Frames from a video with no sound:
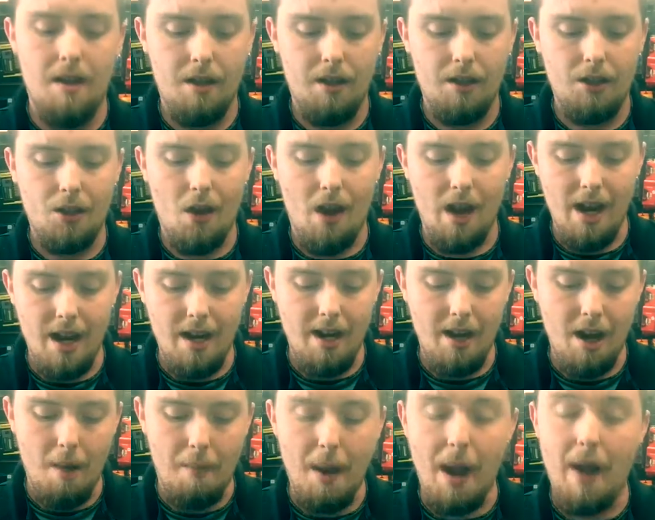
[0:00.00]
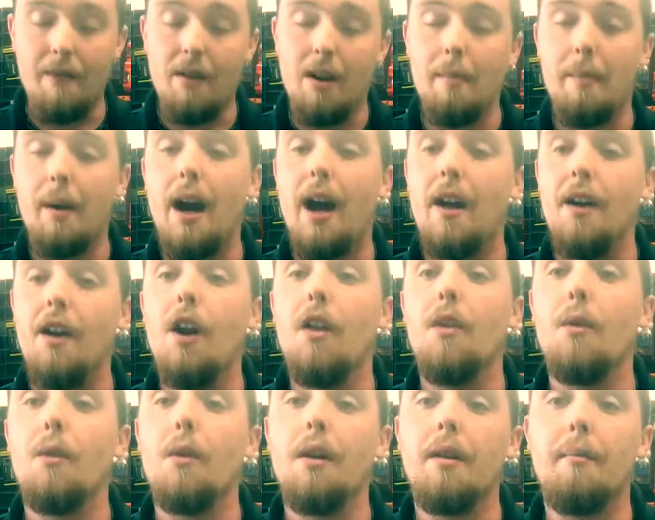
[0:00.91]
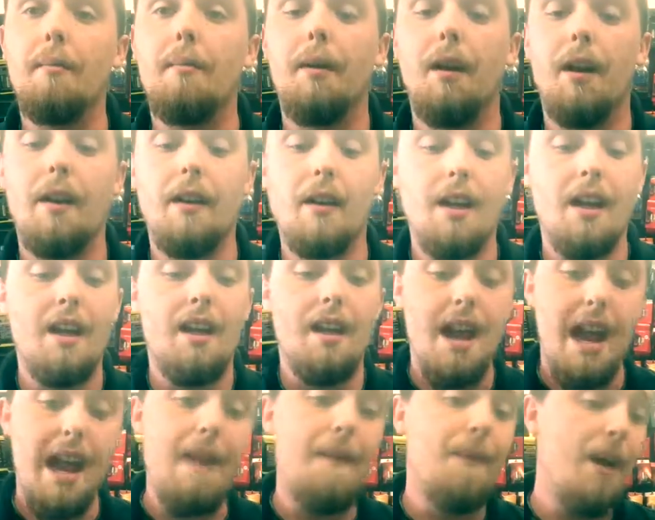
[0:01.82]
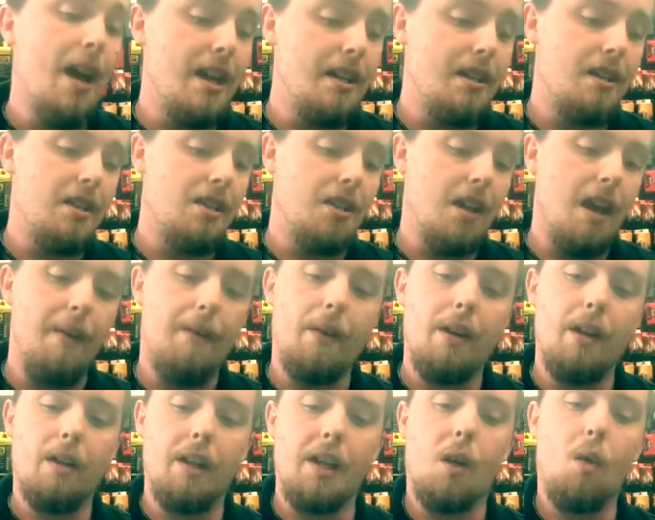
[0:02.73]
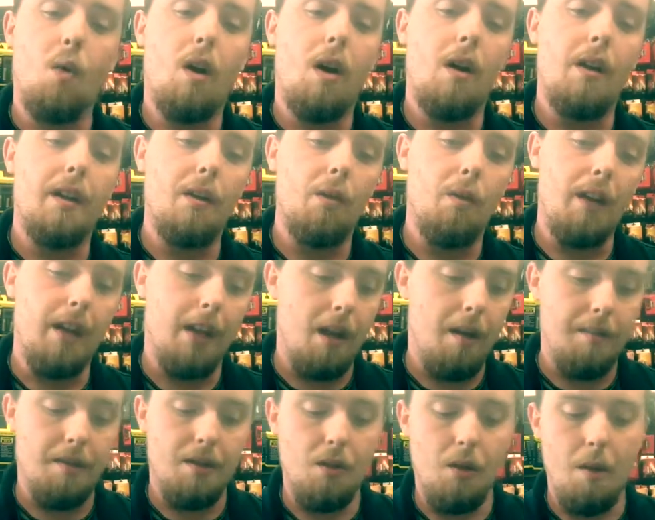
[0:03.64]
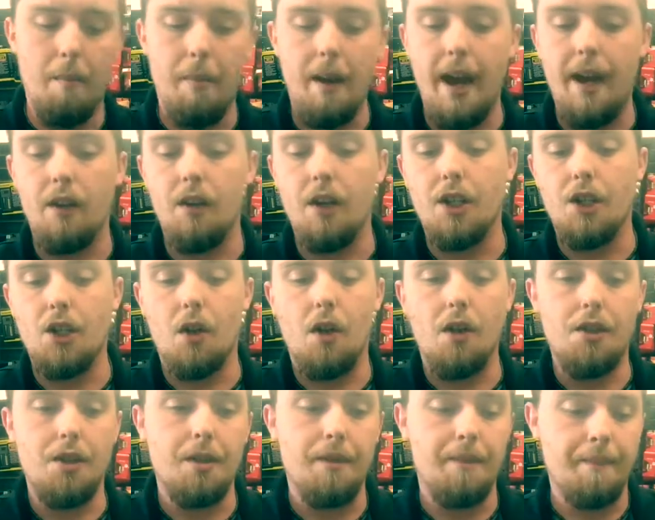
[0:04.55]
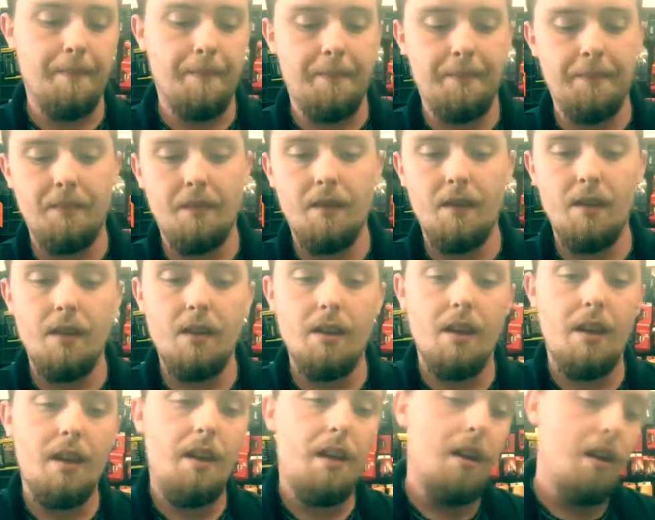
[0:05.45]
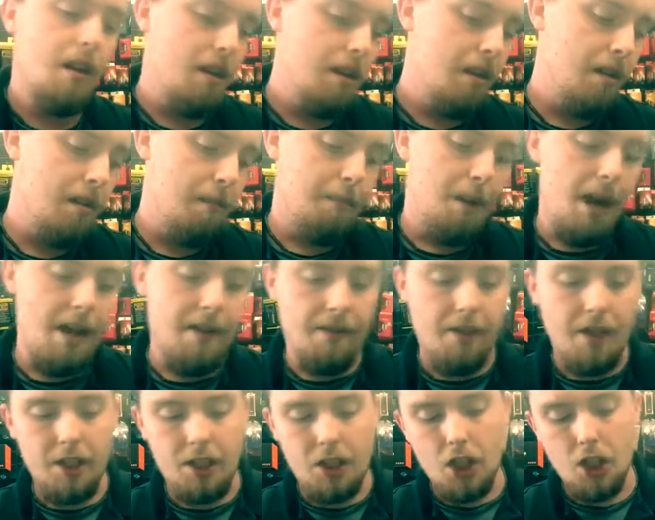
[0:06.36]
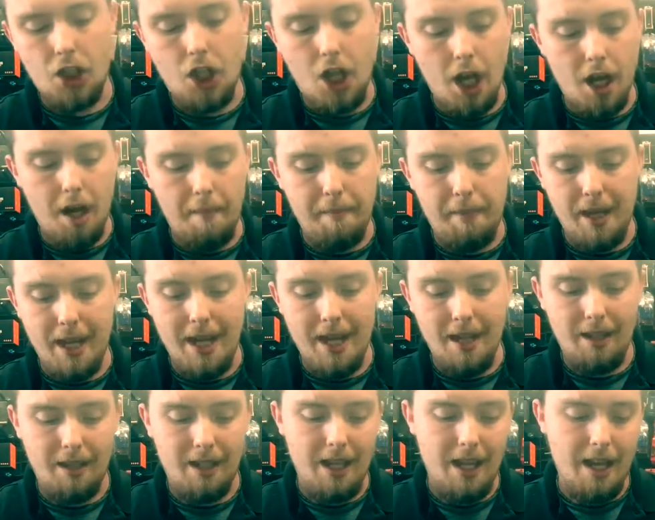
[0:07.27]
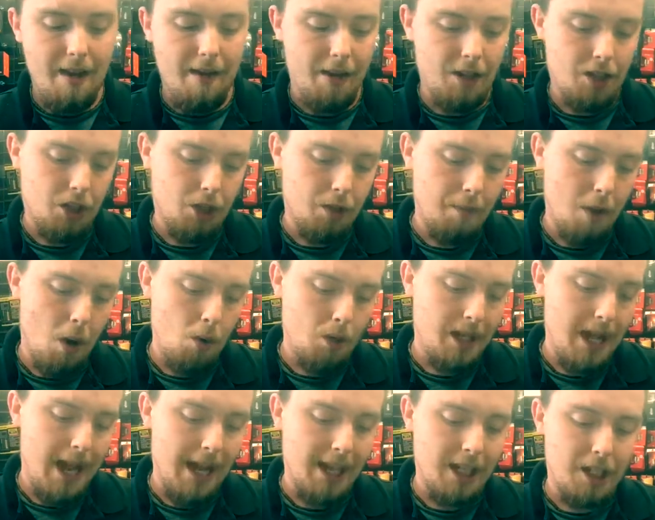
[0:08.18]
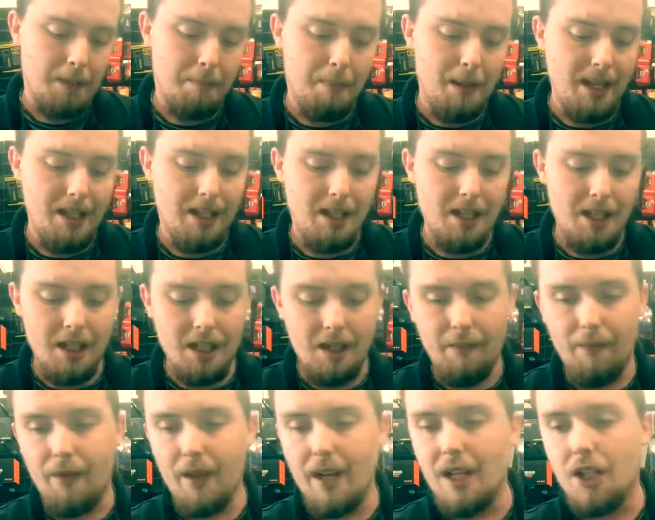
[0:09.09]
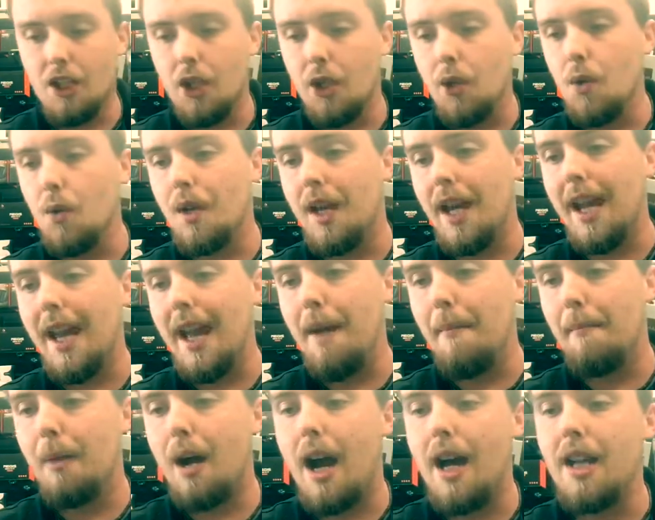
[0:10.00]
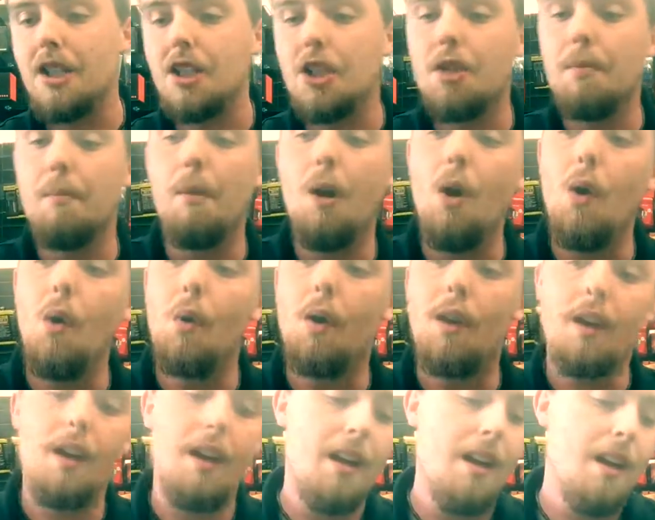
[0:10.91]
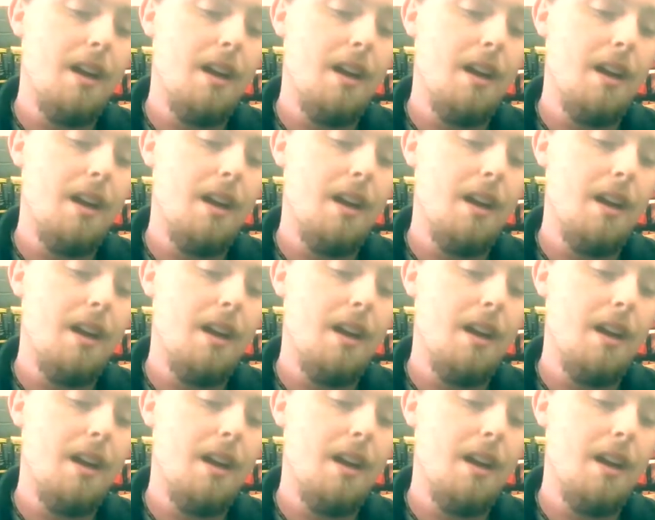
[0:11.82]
So I ended up having to buy another one. But eFest is definitely quality when it comes to a battery charger. But this is going to be the Smok Species V2 kit by Smok.